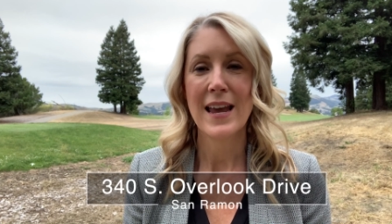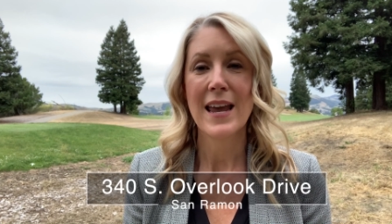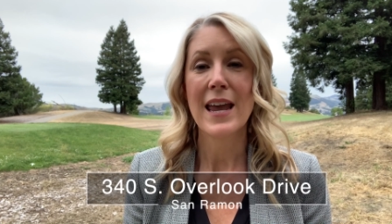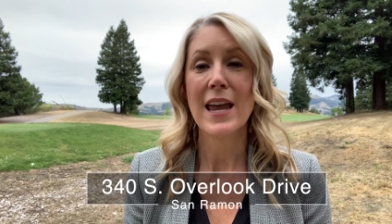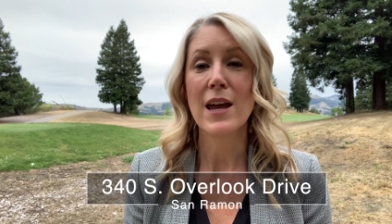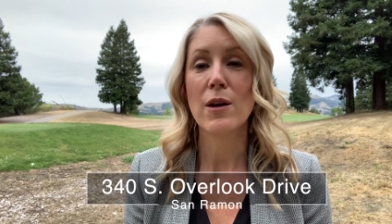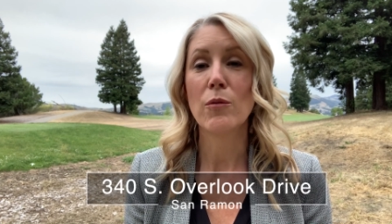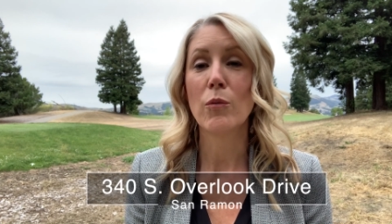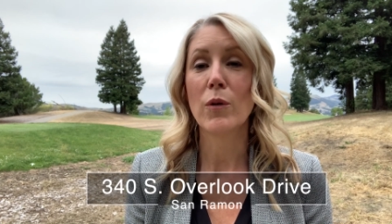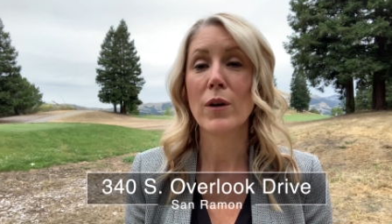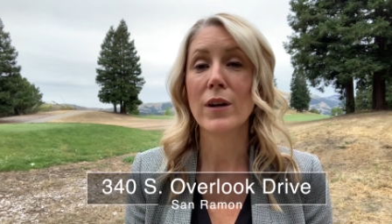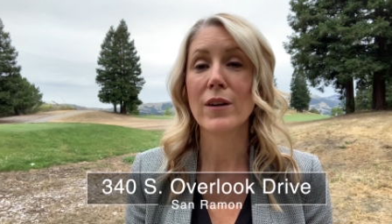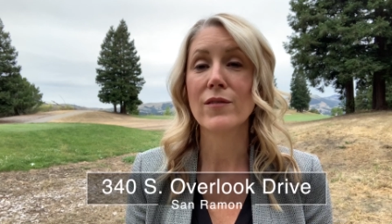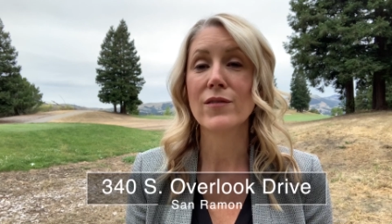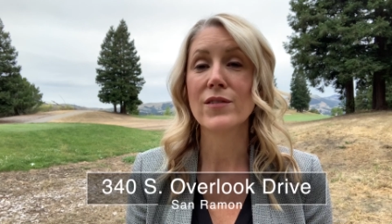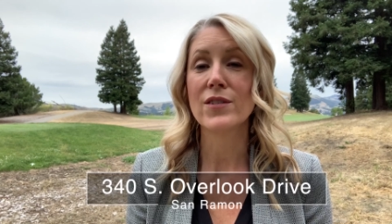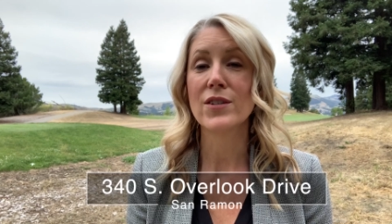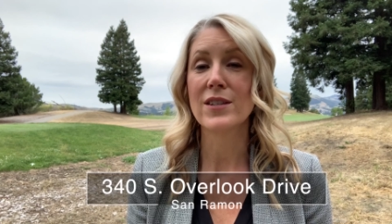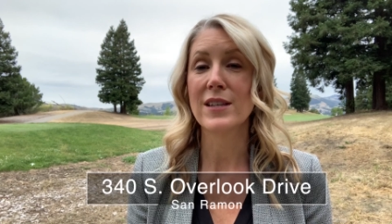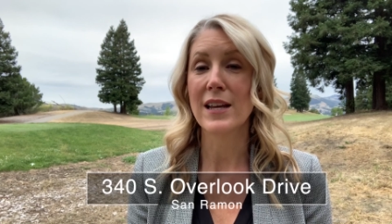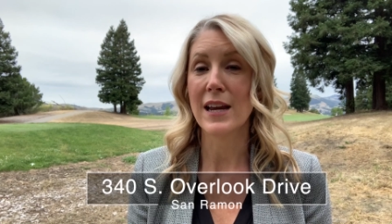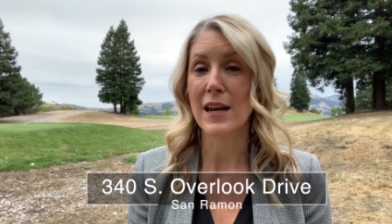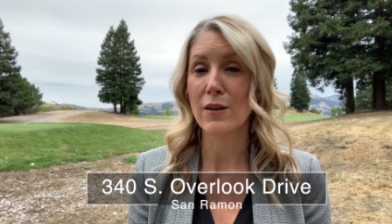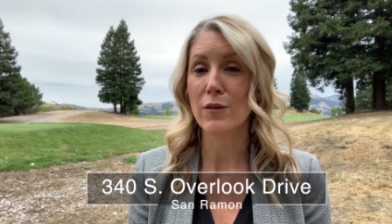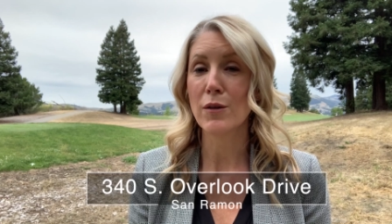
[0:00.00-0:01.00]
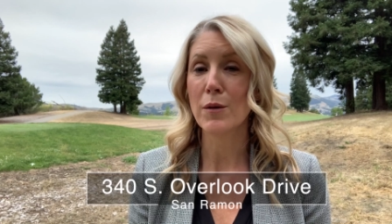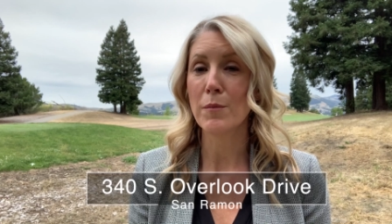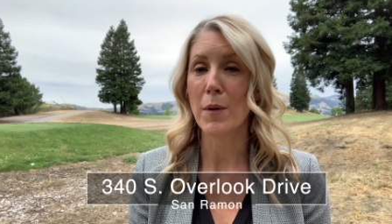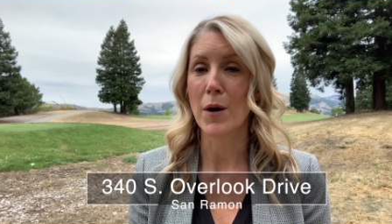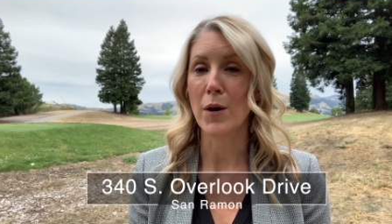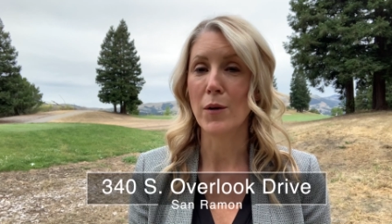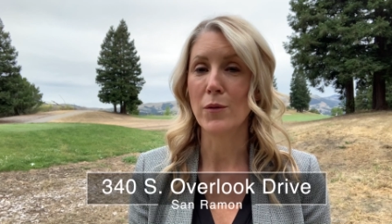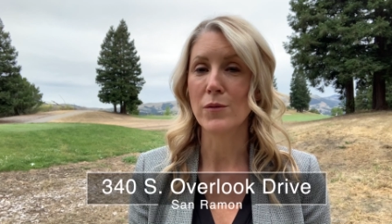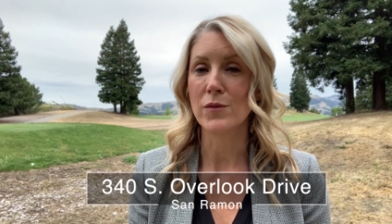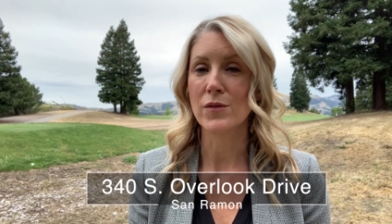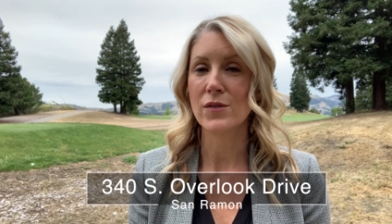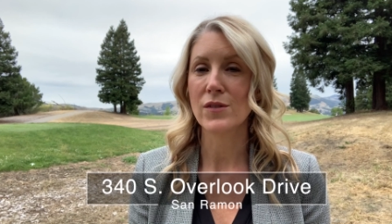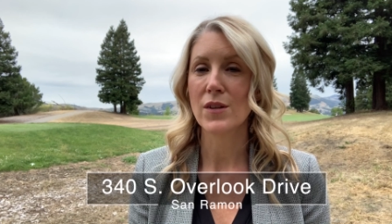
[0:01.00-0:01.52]
in one of San
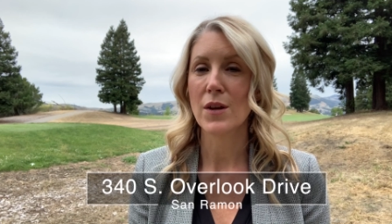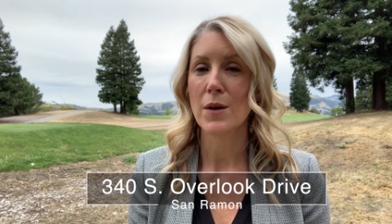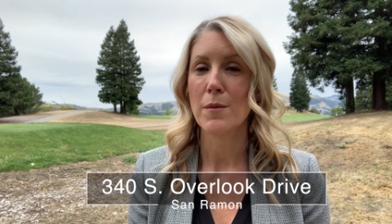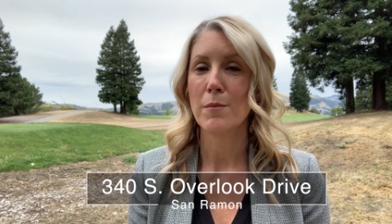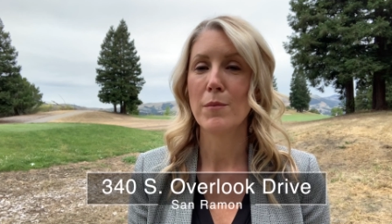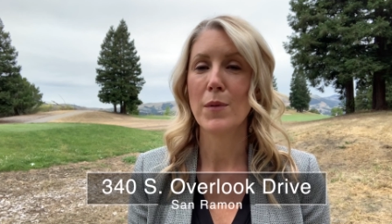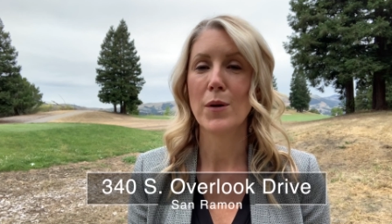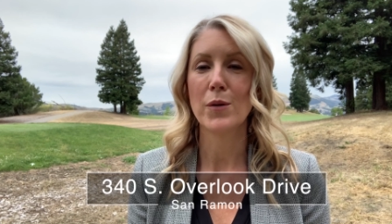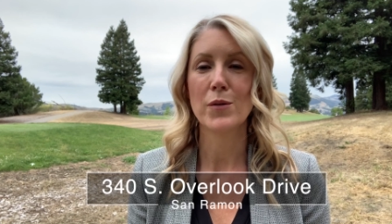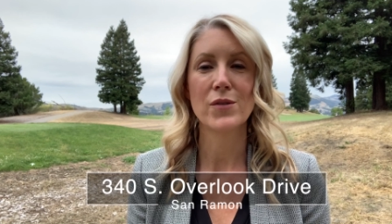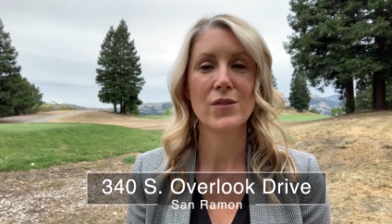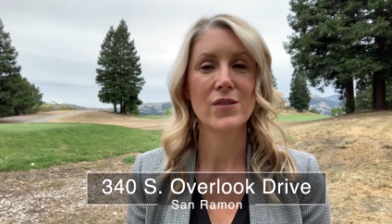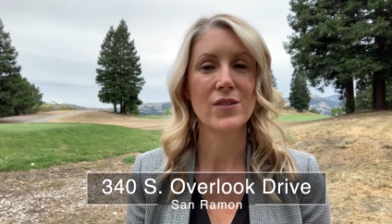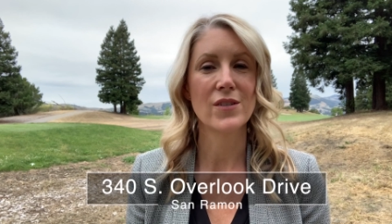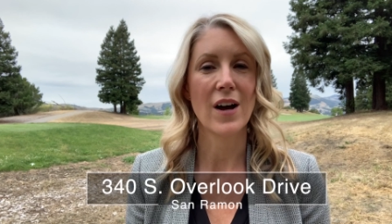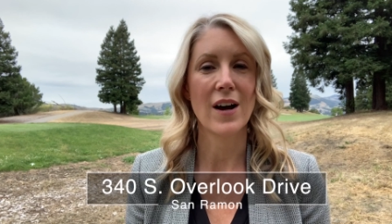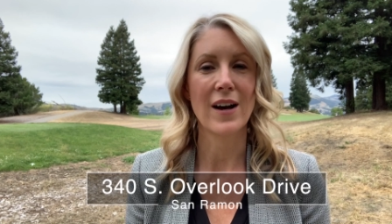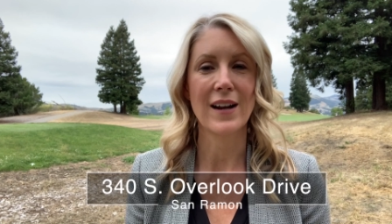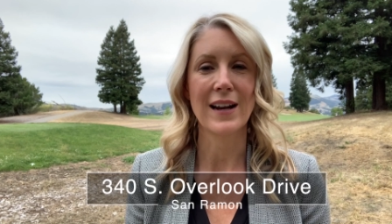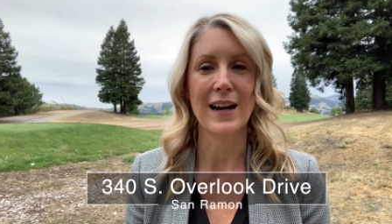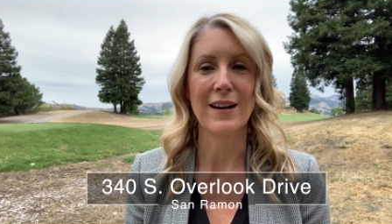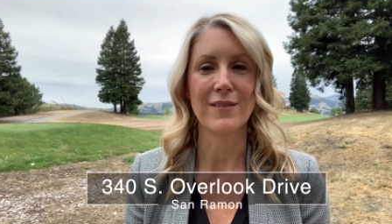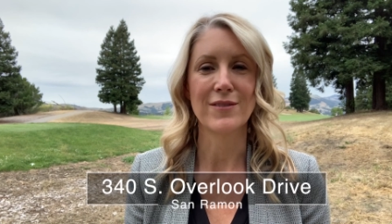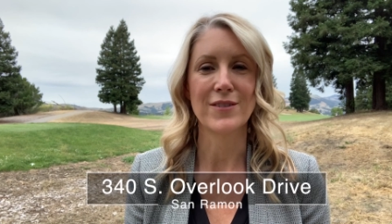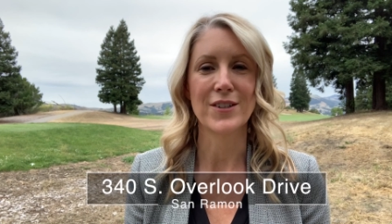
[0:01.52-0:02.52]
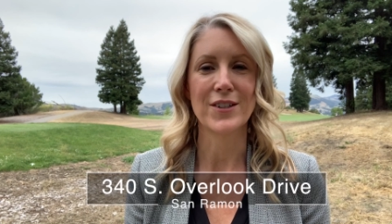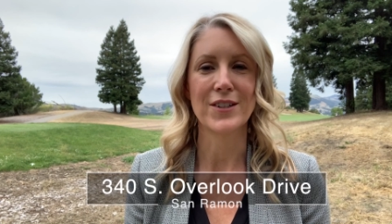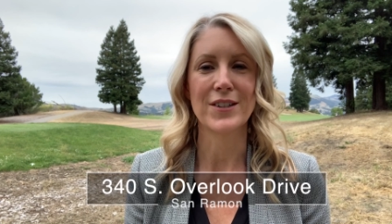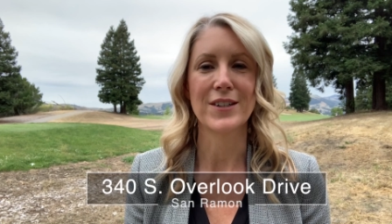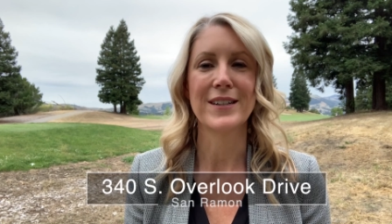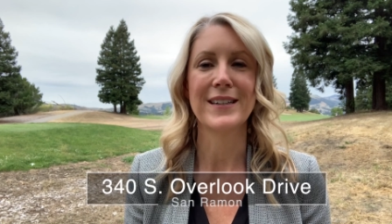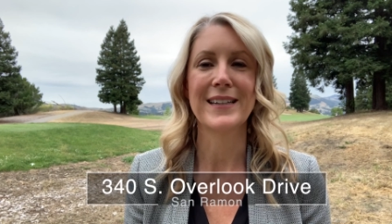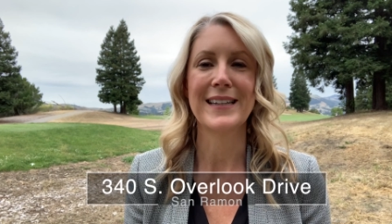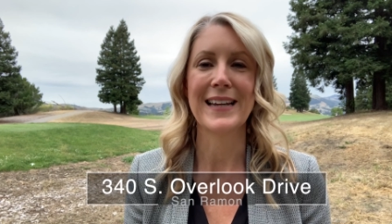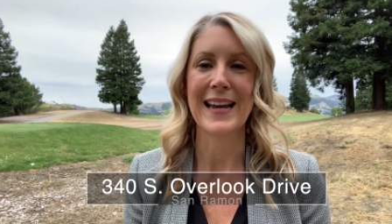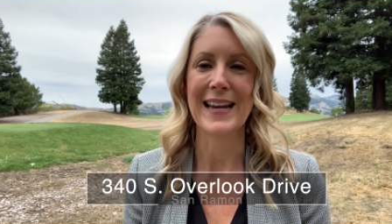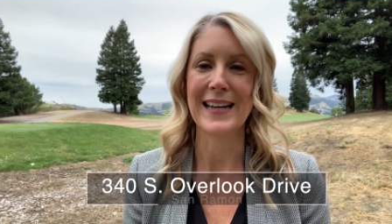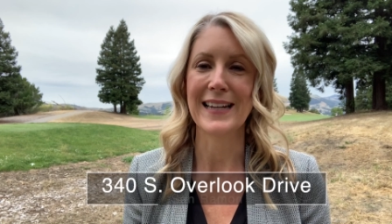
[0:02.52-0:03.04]
Ramon's most sought after
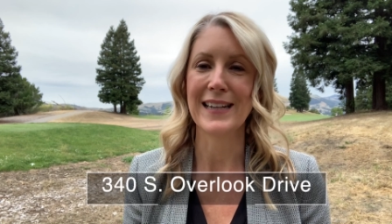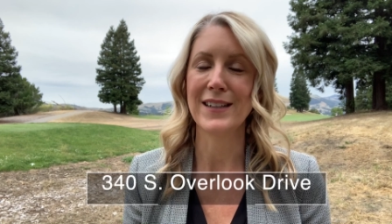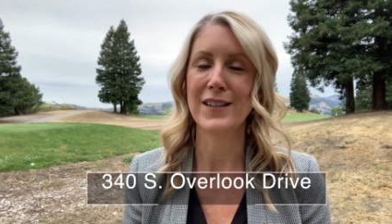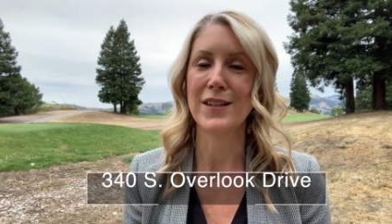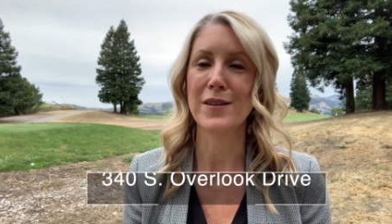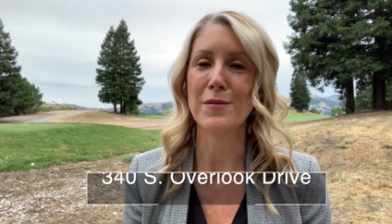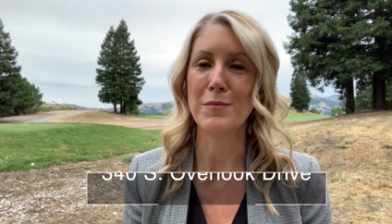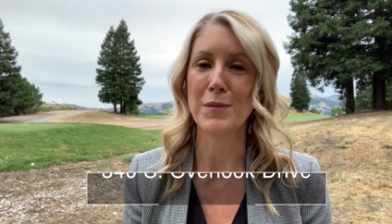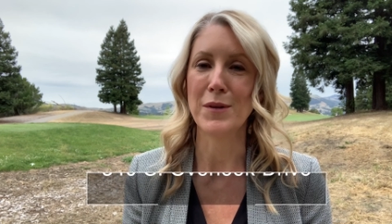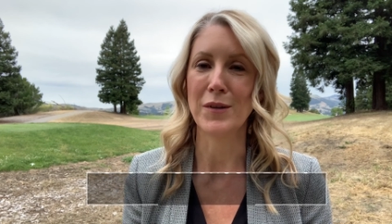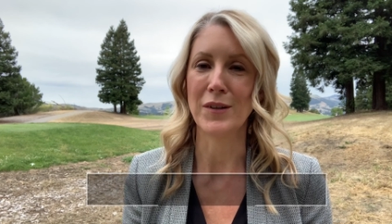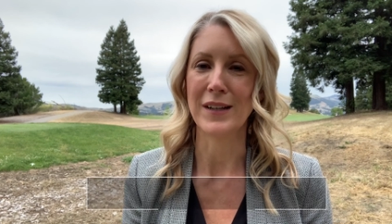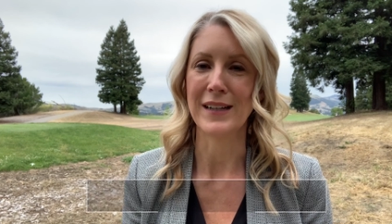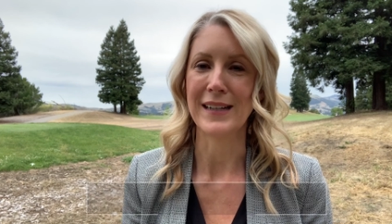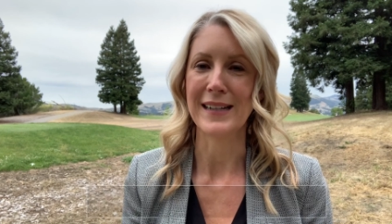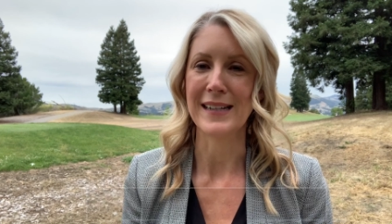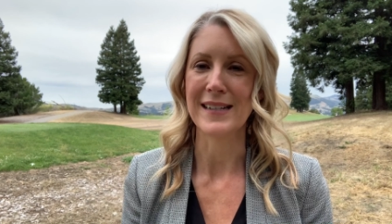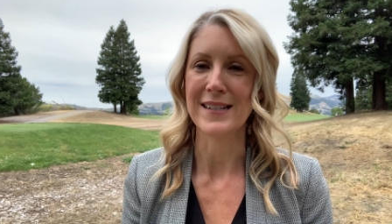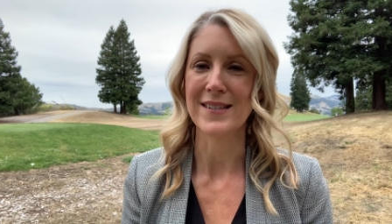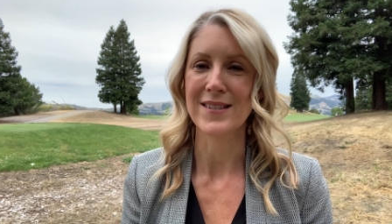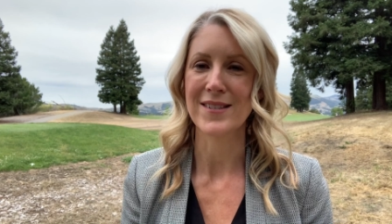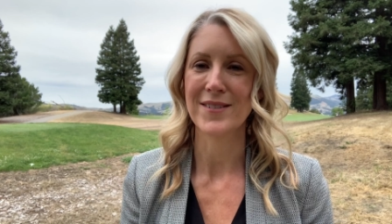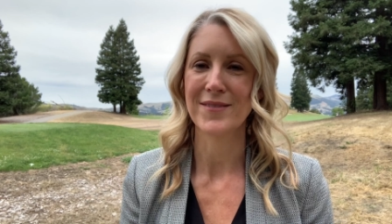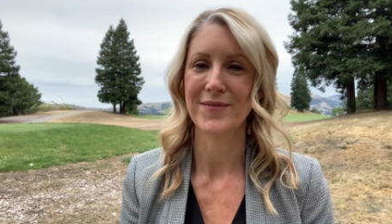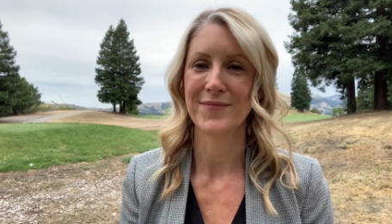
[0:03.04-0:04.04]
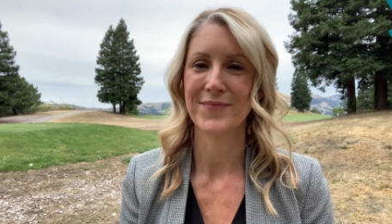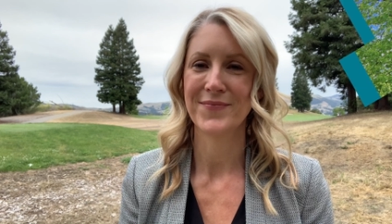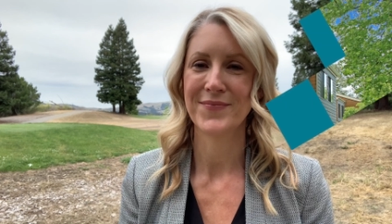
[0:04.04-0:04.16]
gated communities.